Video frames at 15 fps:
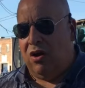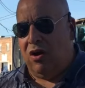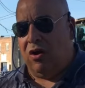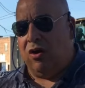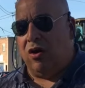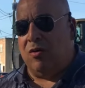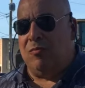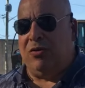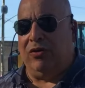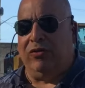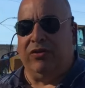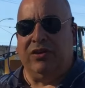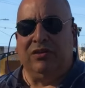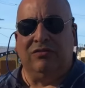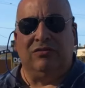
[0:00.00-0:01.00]
our, our
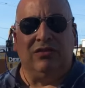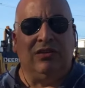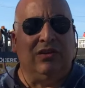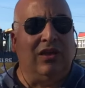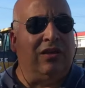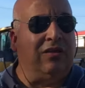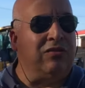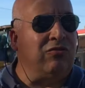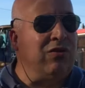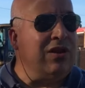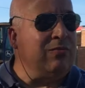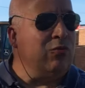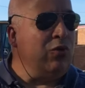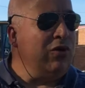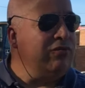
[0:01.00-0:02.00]
buildings and, and
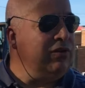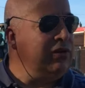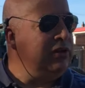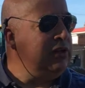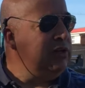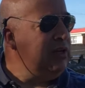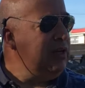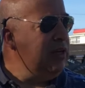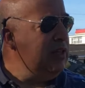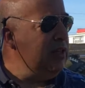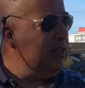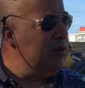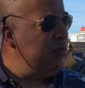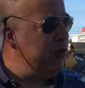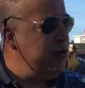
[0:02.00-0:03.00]
create more of a,
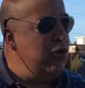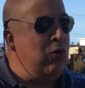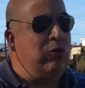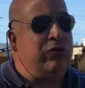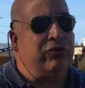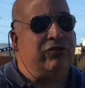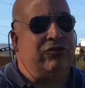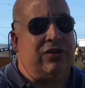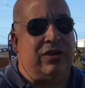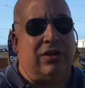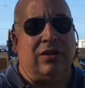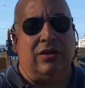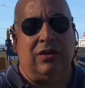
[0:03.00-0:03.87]
like we're an older city.